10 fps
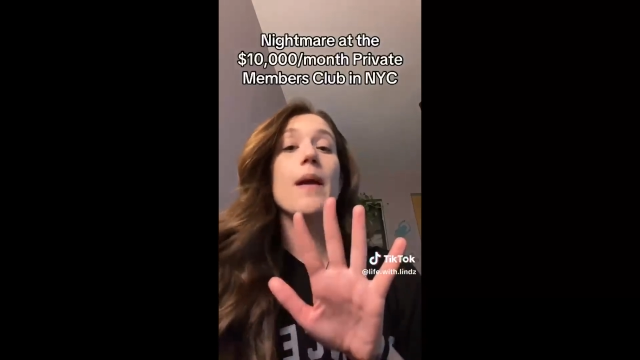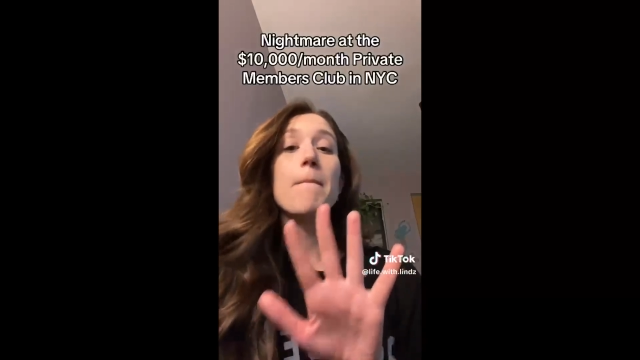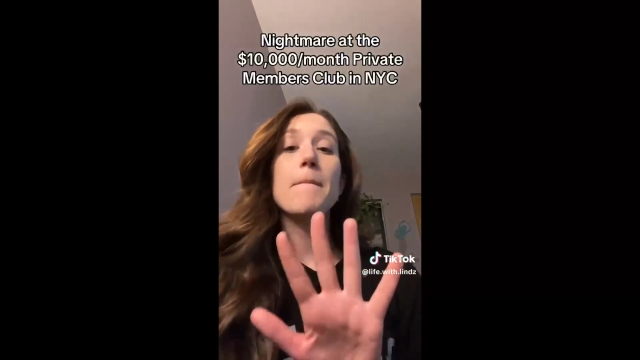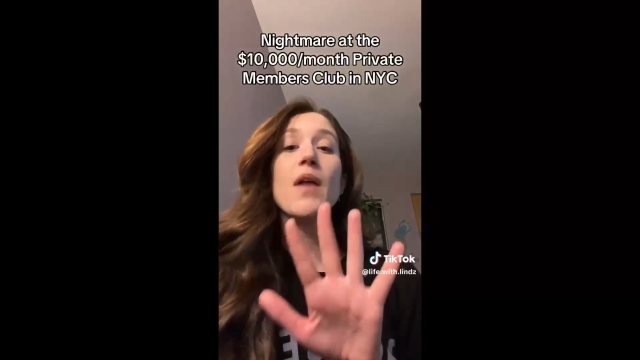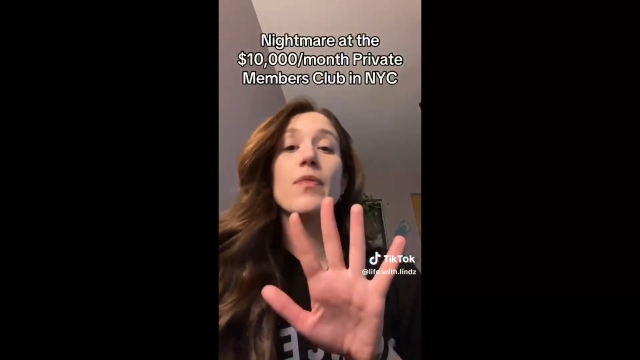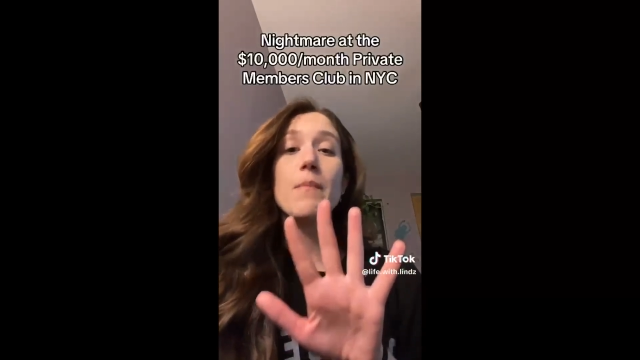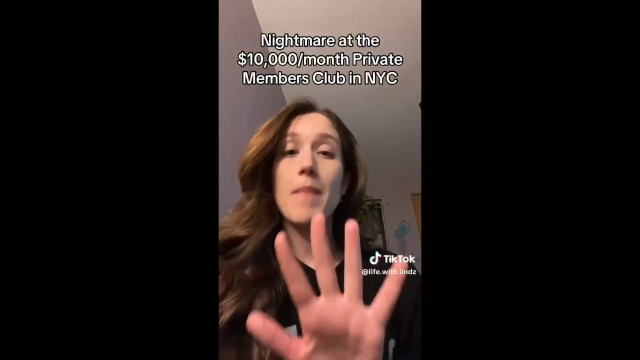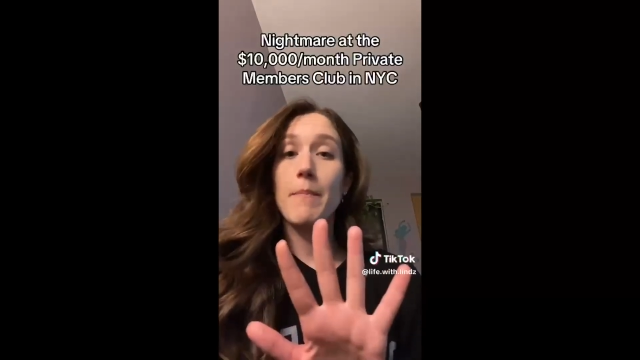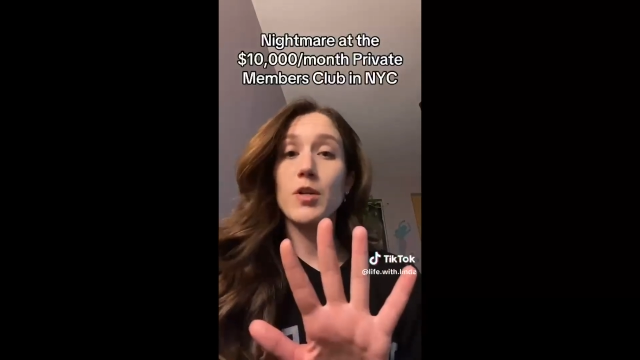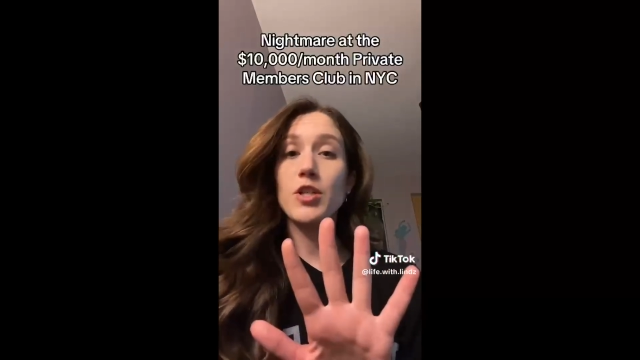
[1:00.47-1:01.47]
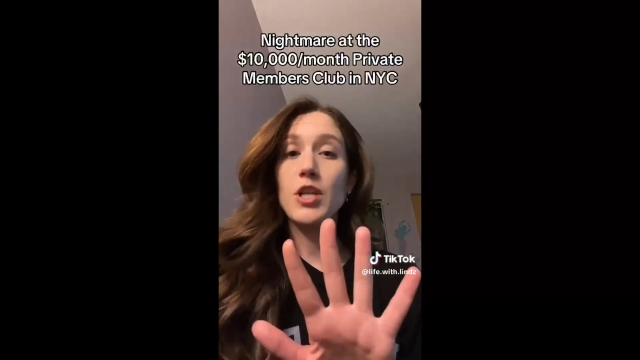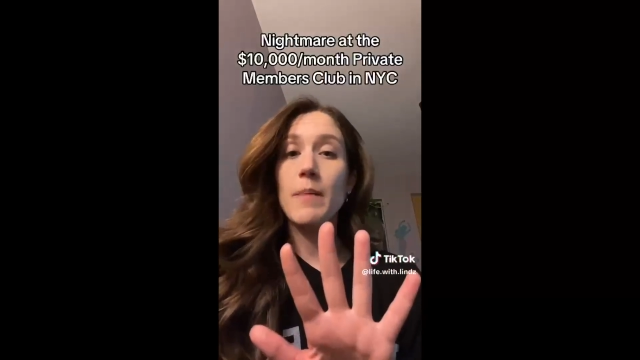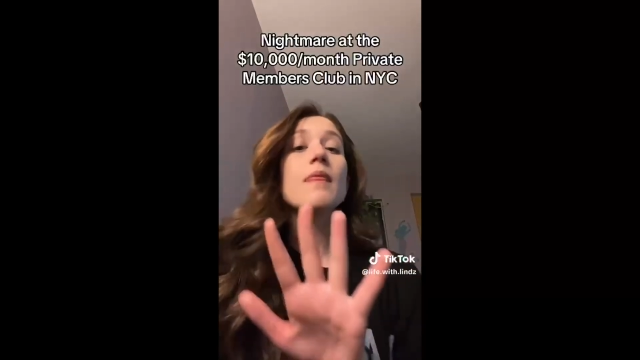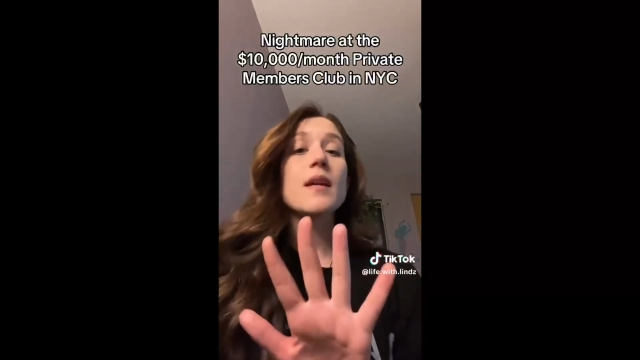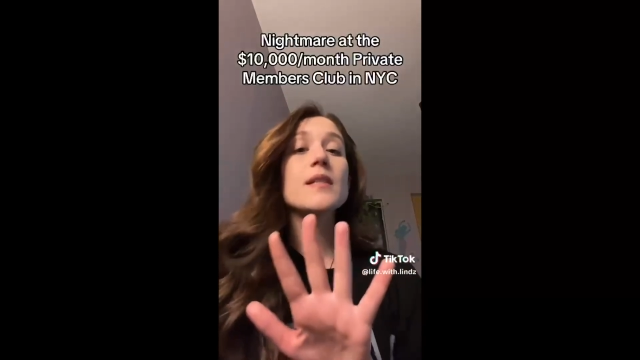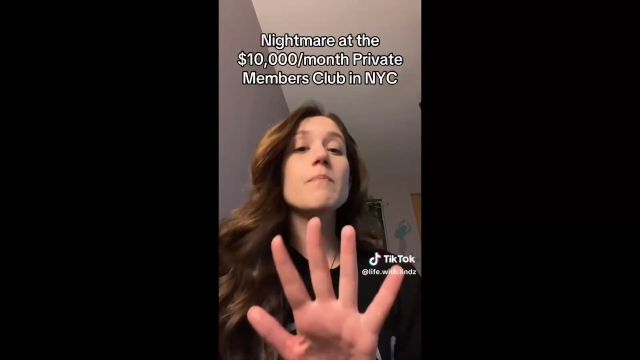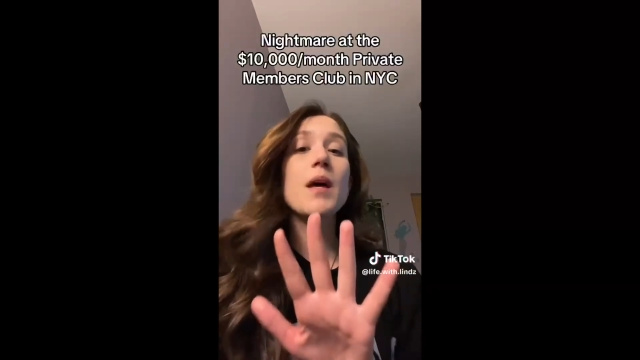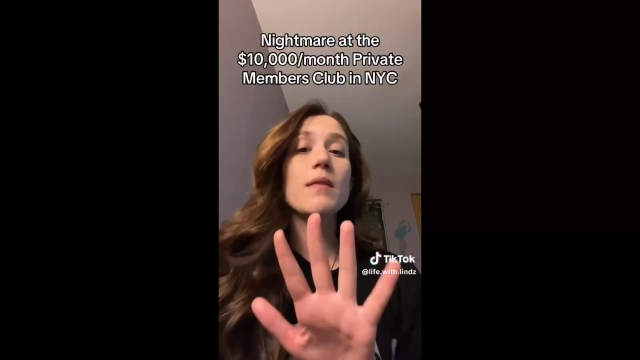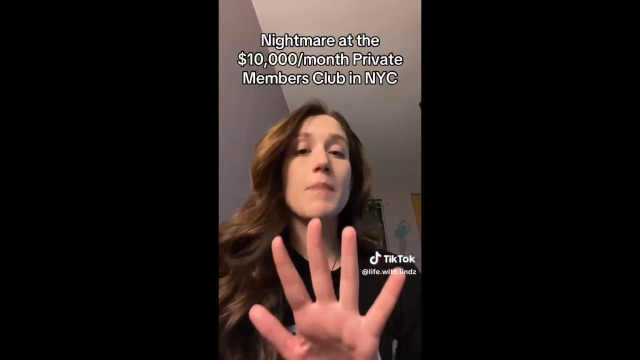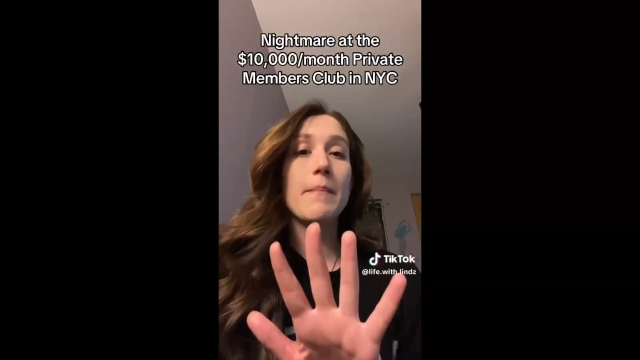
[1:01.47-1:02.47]
month membership. This
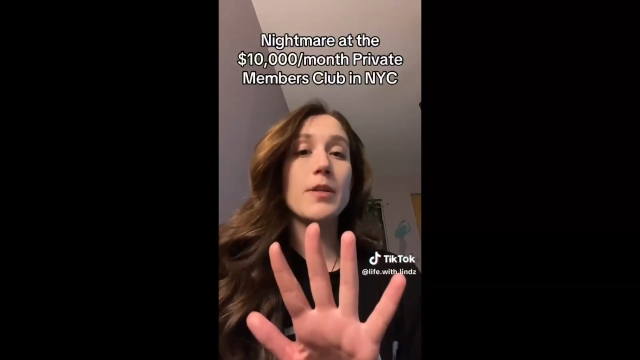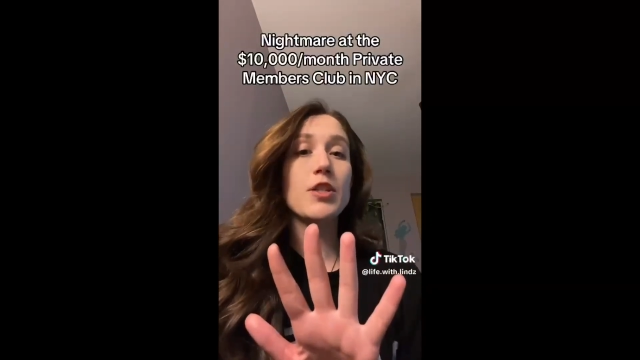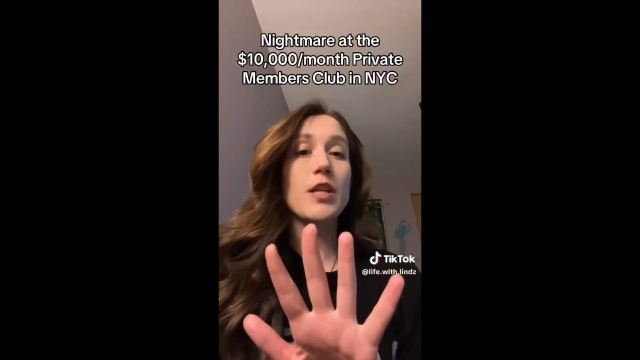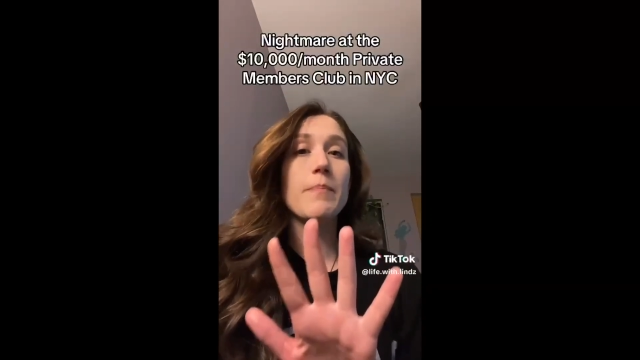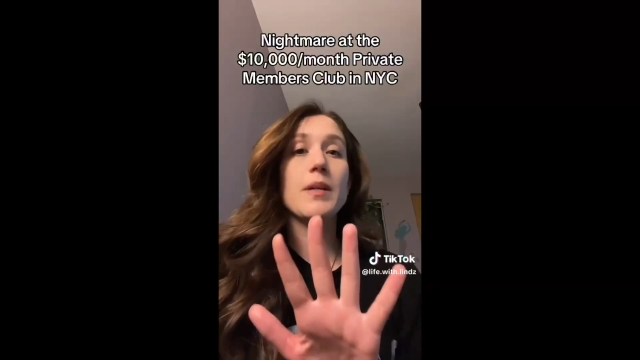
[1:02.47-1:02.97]
month membership